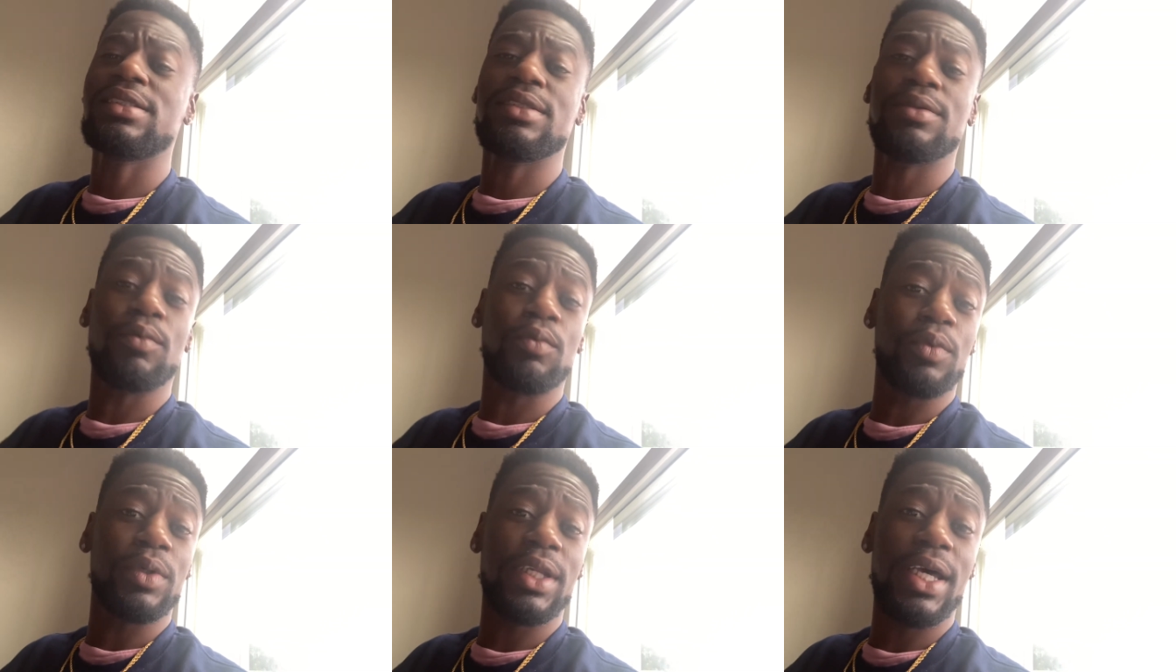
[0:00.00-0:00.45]

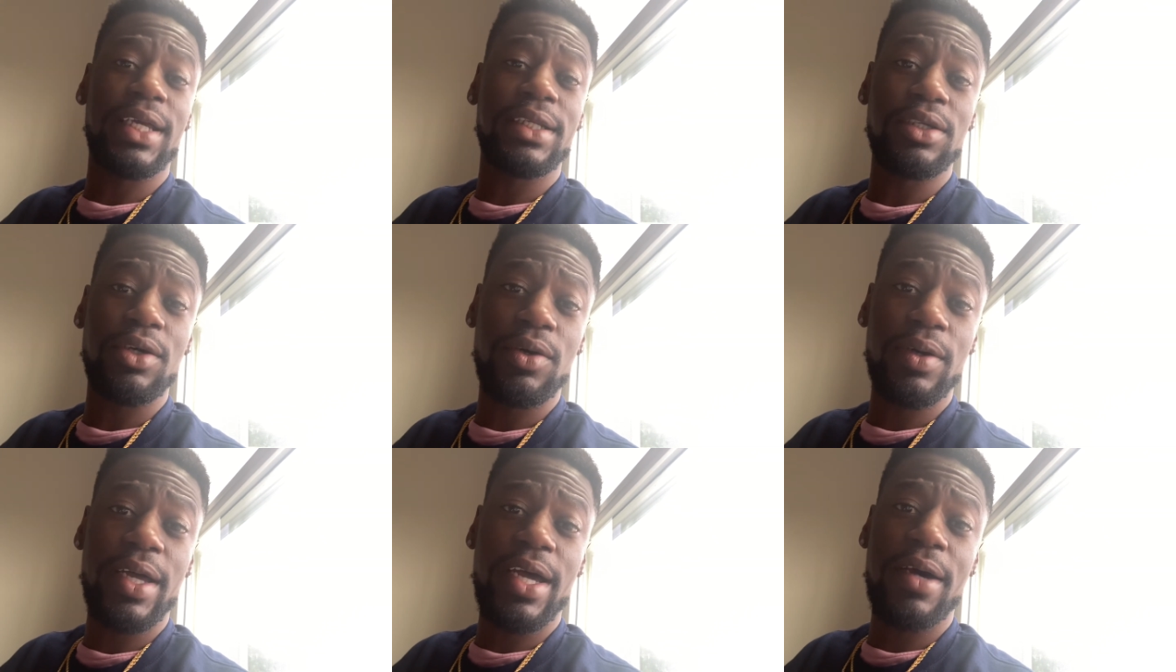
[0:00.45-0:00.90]
When I
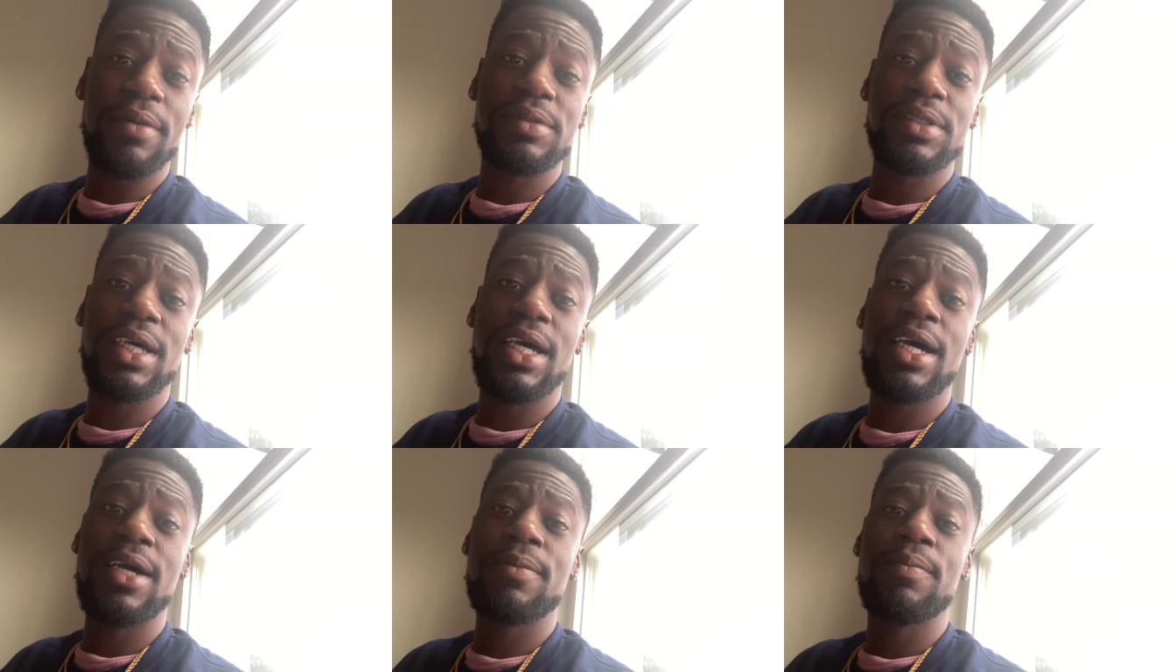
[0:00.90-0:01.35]
don't have
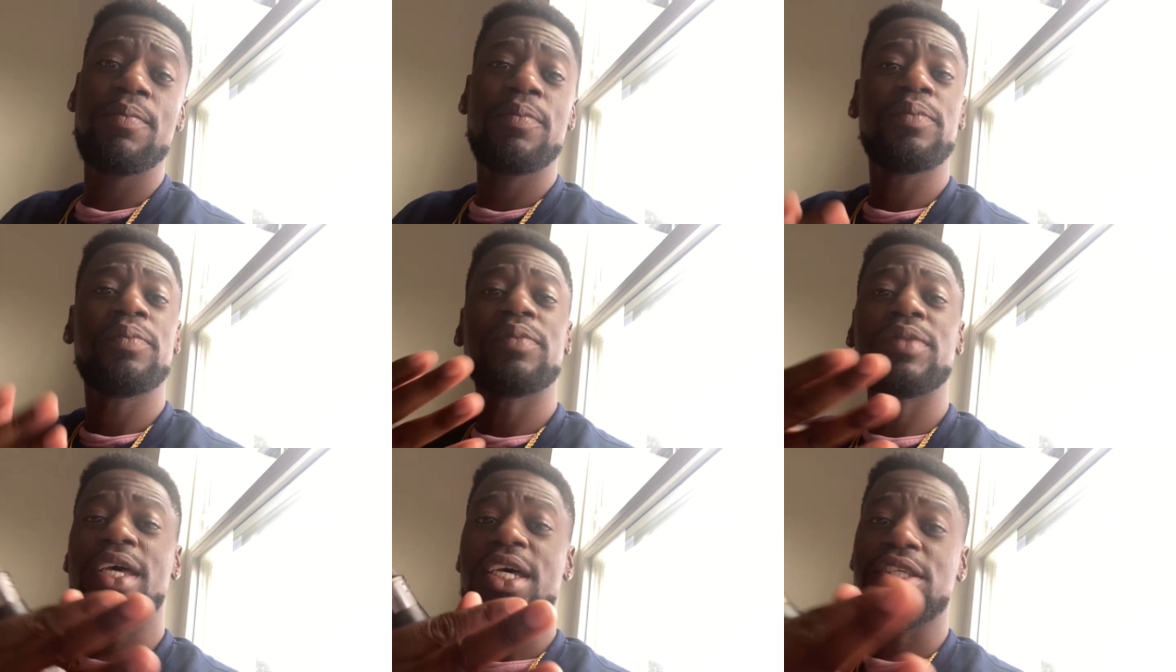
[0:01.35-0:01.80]
time,
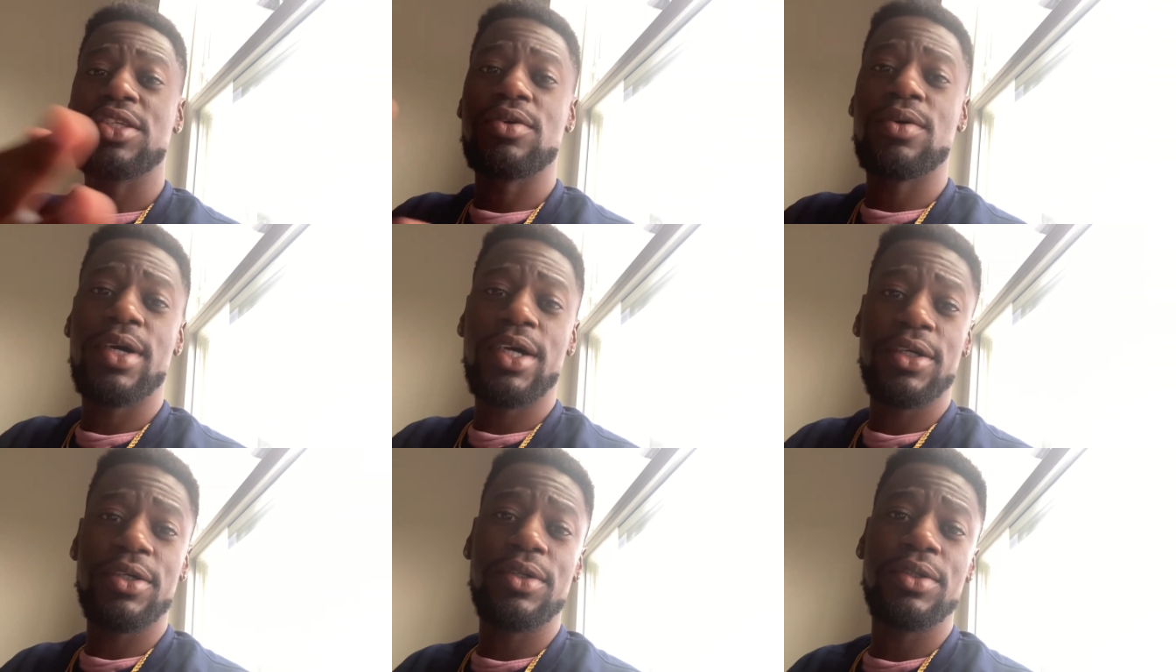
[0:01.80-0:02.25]
that's who
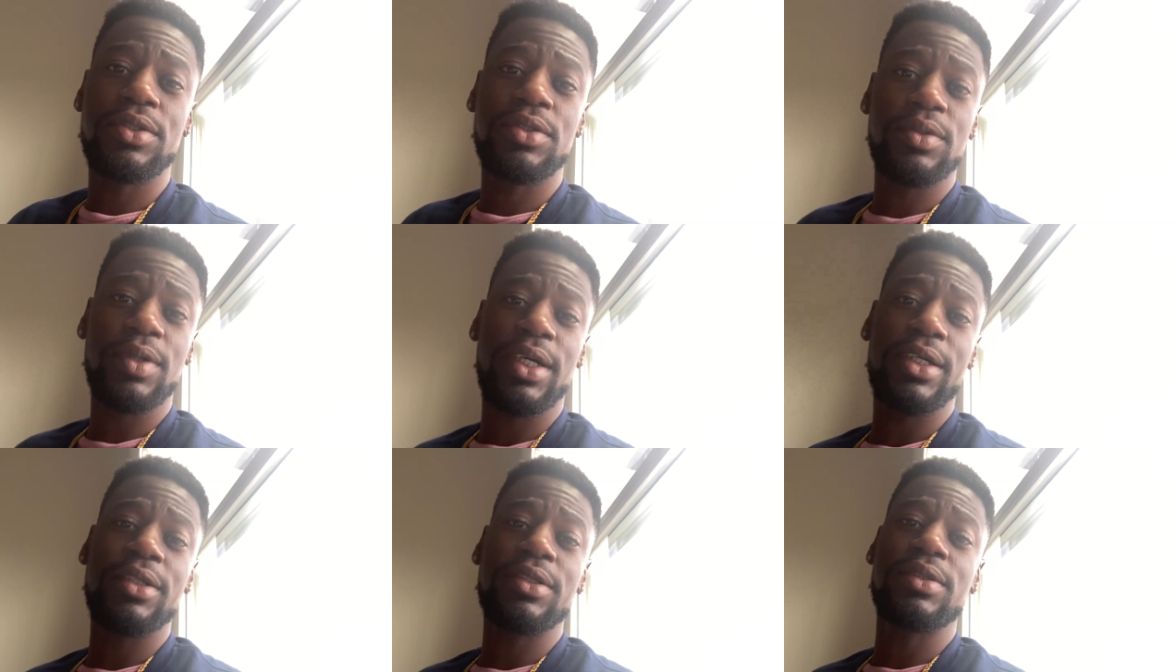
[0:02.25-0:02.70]
I go
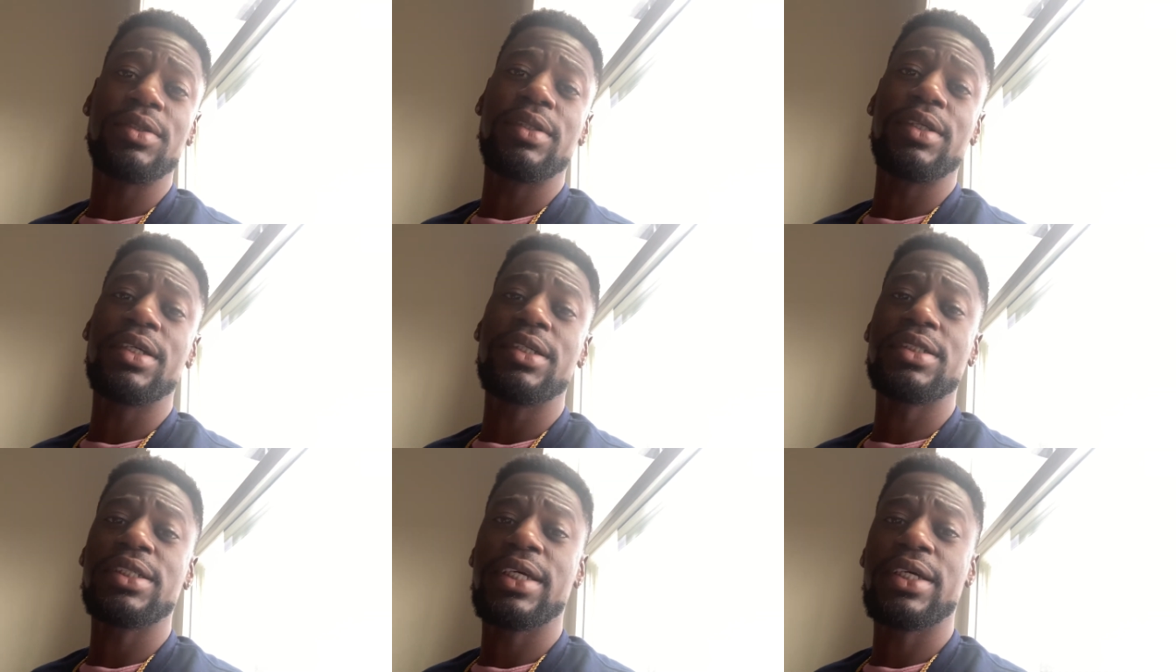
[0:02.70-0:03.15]
to. I go to
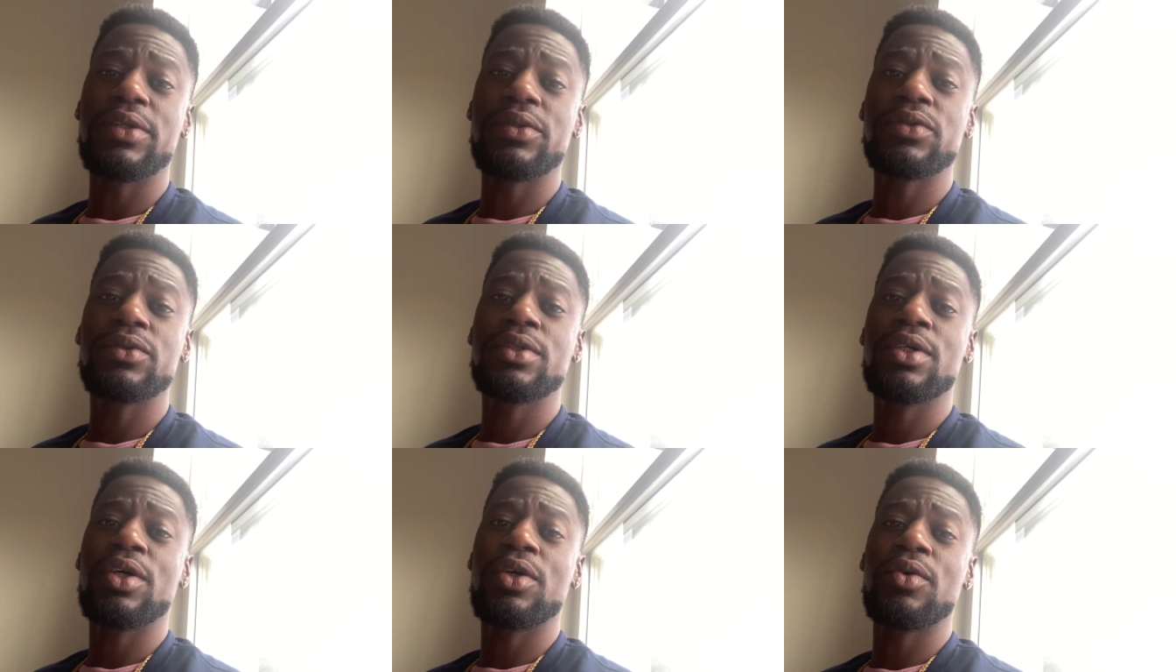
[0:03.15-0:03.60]
their
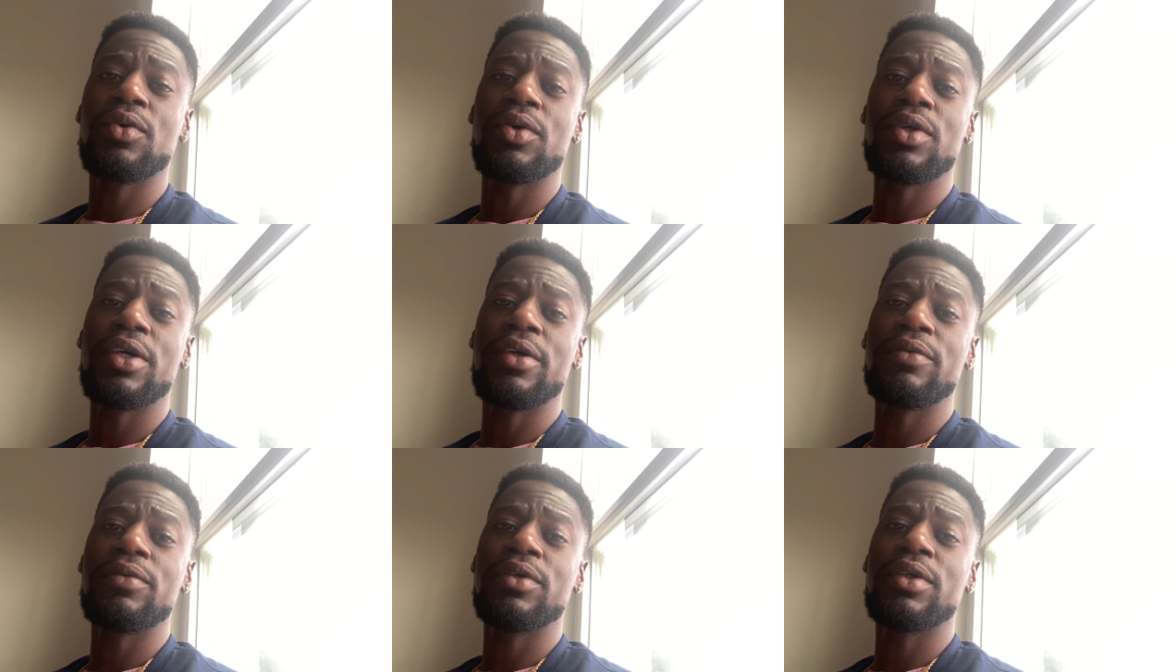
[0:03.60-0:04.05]
channels or
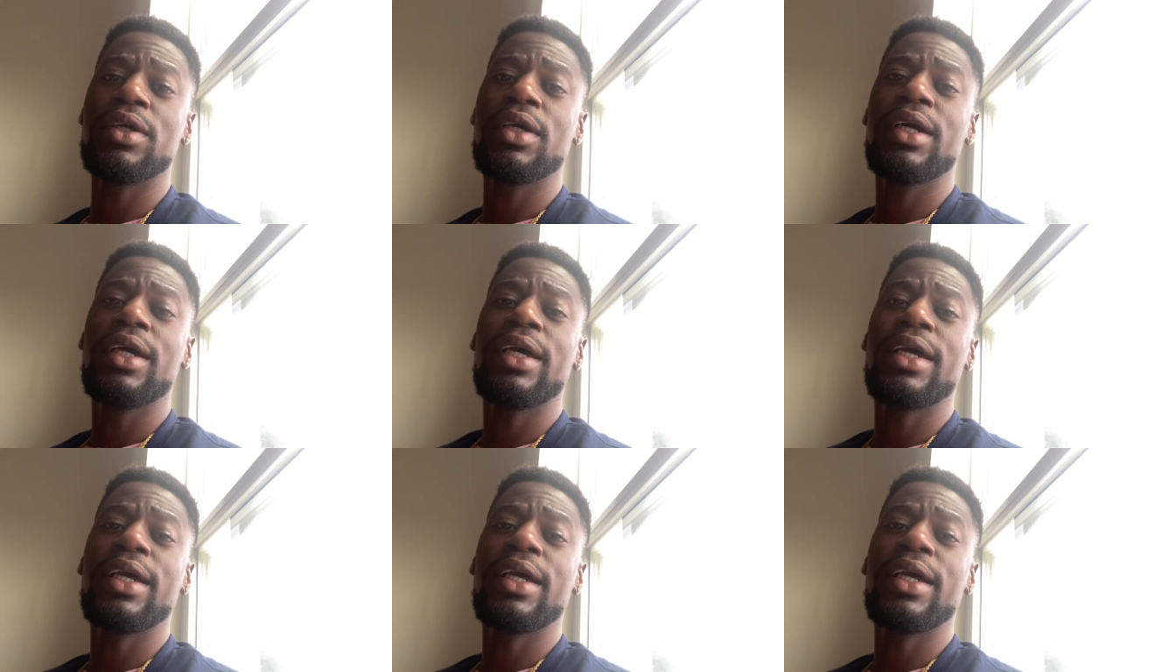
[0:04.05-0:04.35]
whatever.